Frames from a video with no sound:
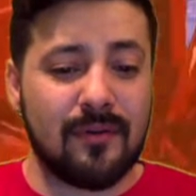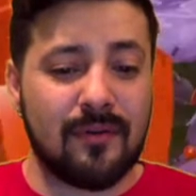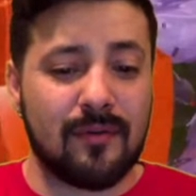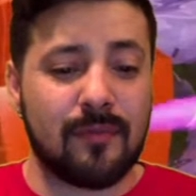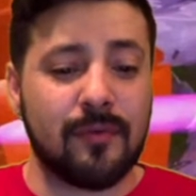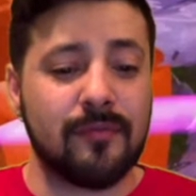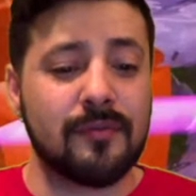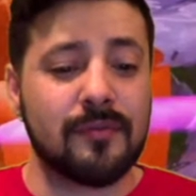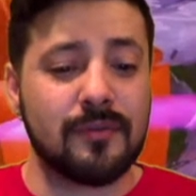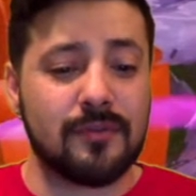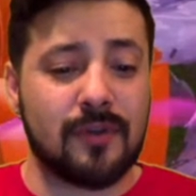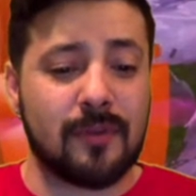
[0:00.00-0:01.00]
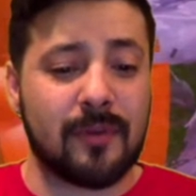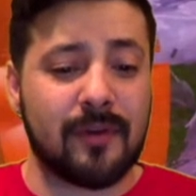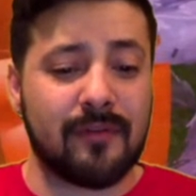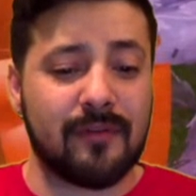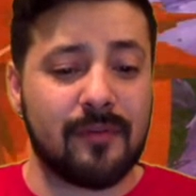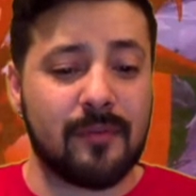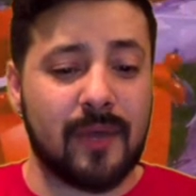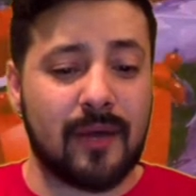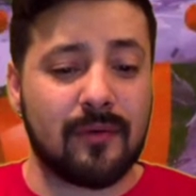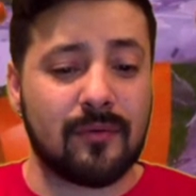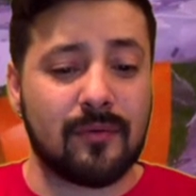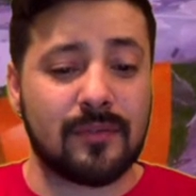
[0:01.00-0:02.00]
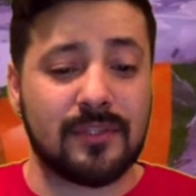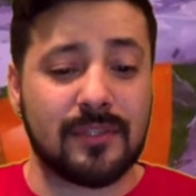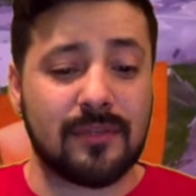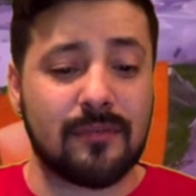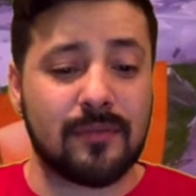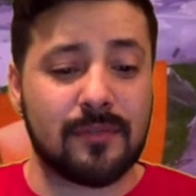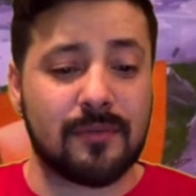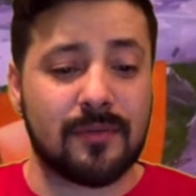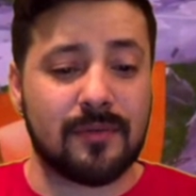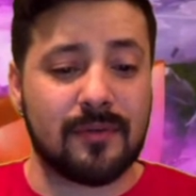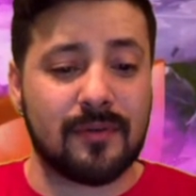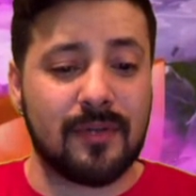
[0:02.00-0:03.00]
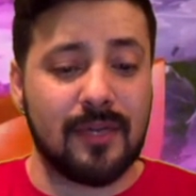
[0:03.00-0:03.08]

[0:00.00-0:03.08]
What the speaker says: or move it to the drop area via battle or skill once per turn.